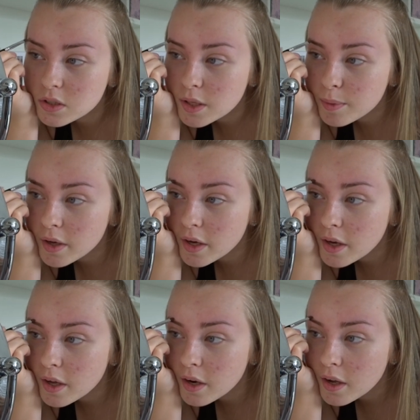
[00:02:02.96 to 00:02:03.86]
just dip it
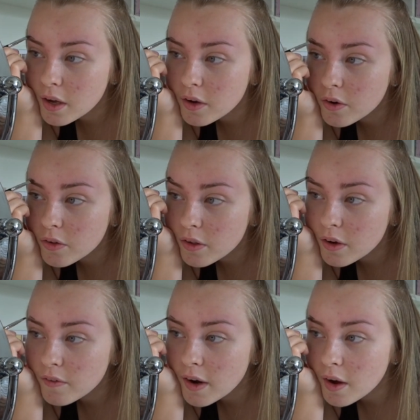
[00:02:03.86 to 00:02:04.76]
in and I just
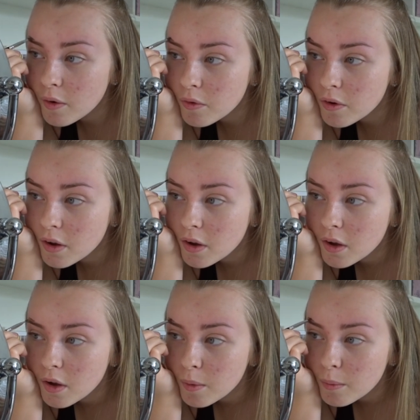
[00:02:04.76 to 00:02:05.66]
go around.
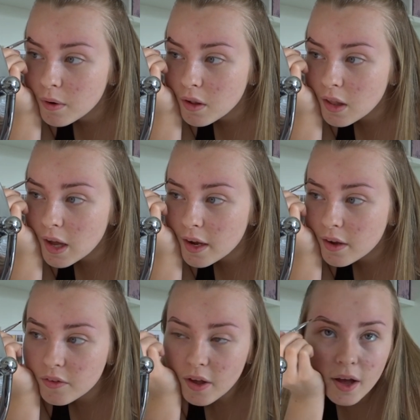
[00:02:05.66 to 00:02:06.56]
But
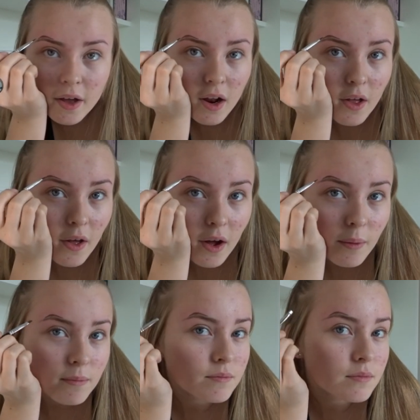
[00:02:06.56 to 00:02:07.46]
like I said, like
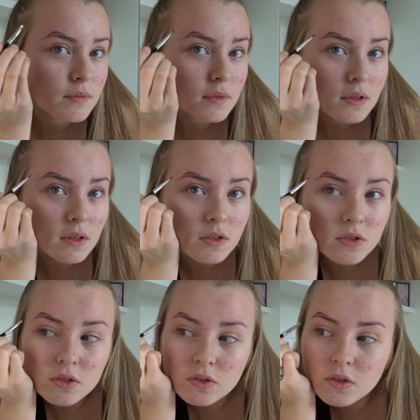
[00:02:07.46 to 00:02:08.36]
that,
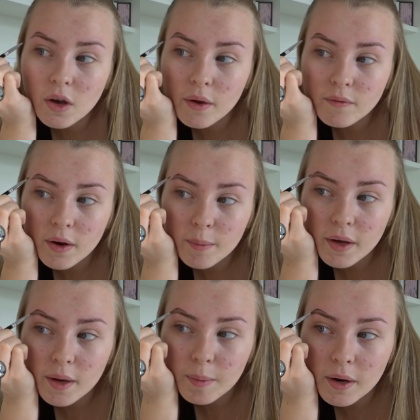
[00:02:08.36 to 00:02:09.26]
literally just going around
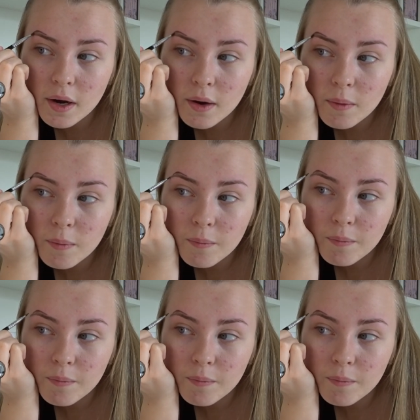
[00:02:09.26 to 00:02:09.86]
my eyebrow.